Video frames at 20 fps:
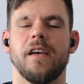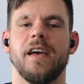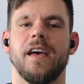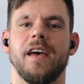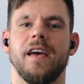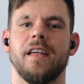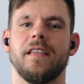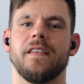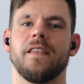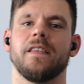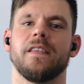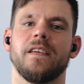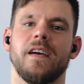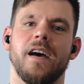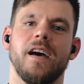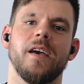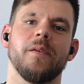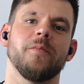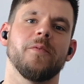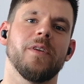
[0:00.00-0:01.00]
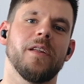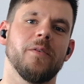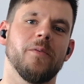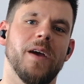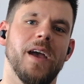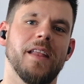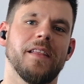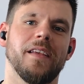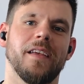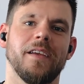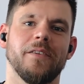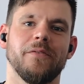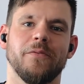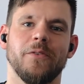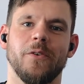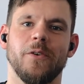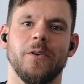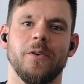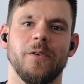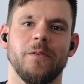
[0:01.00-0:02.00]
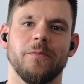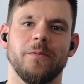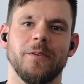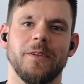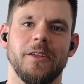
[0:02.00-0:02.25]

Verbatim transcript: and I'm really waiting for